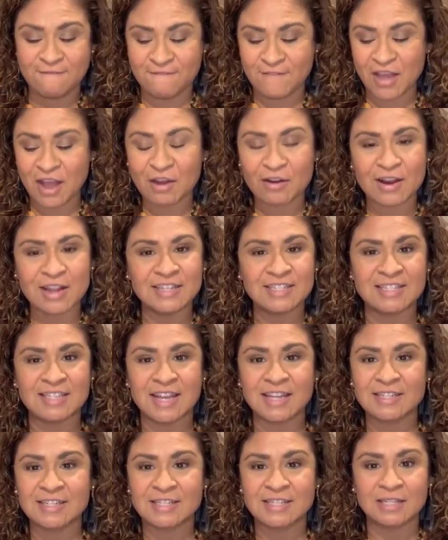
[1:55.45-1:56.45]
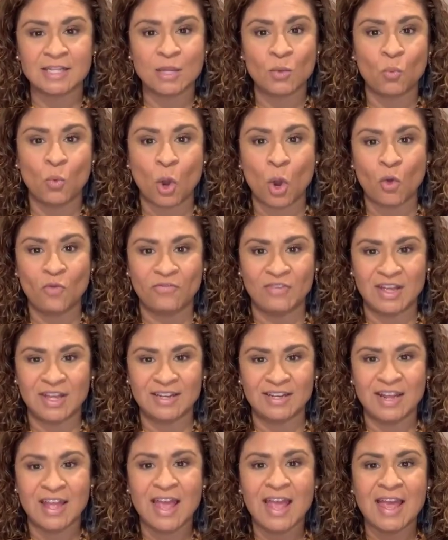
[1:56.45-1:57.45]
very densely
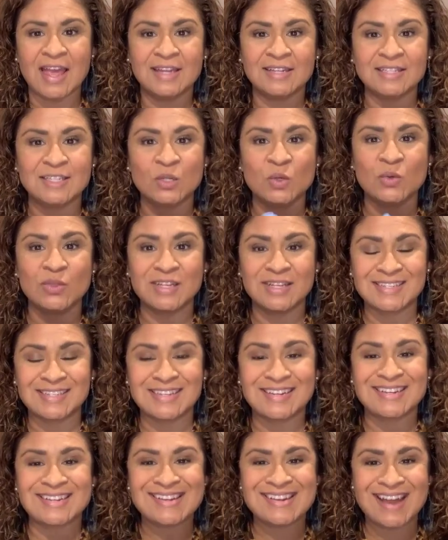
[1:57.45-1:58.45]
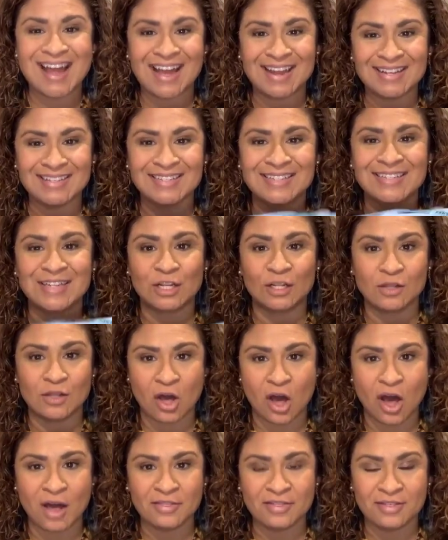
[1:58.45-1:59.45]
woven into this nice
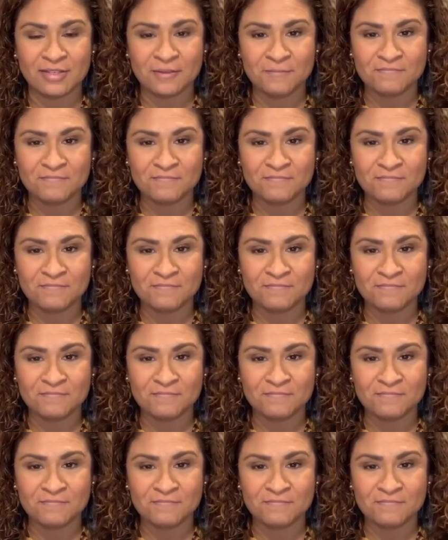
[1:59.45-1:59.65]
cloth.